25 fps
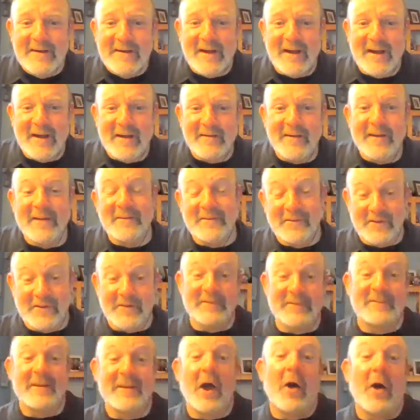And you
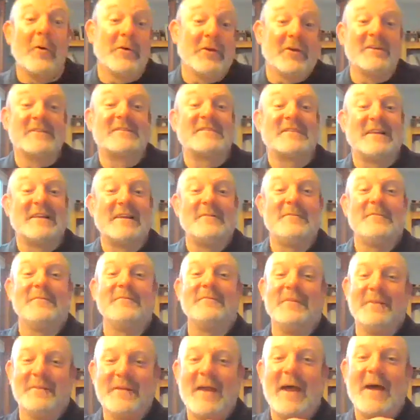can see, you can see,
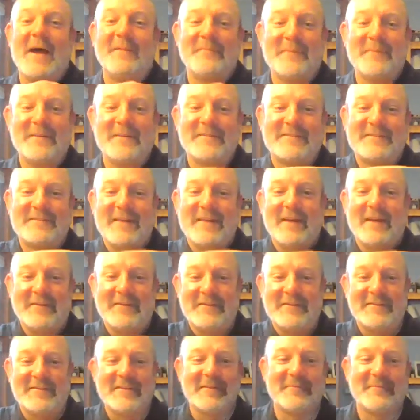you can
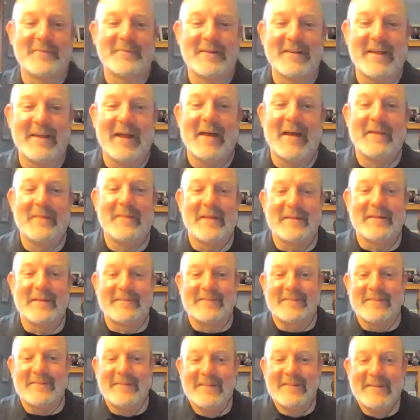see him. Right? Yeah,
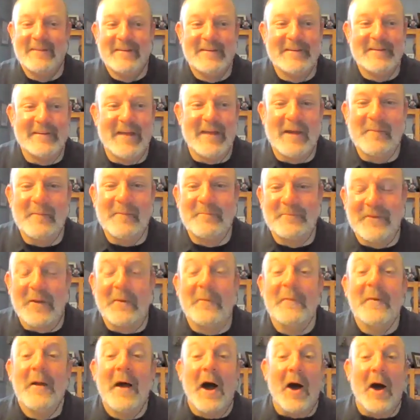yeah. So
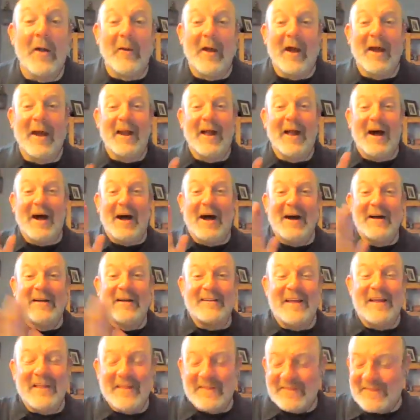all right,
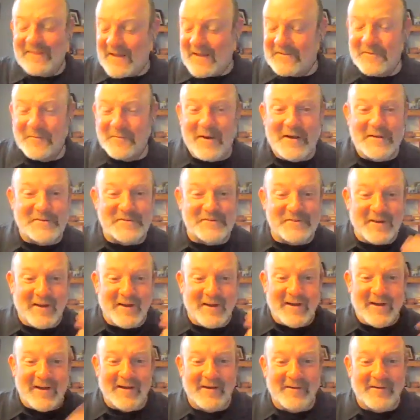Kelly, thanks so much.
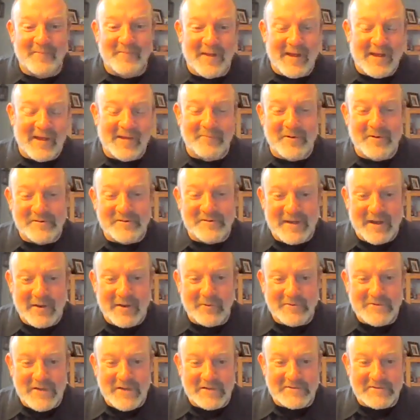I appreciate it.
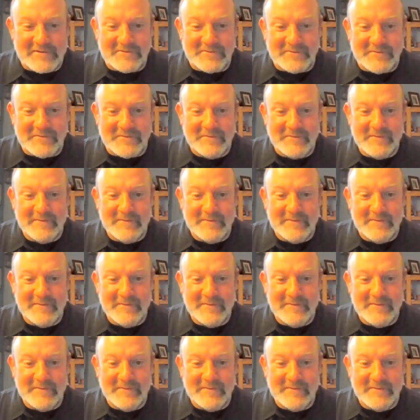We'll talk soon.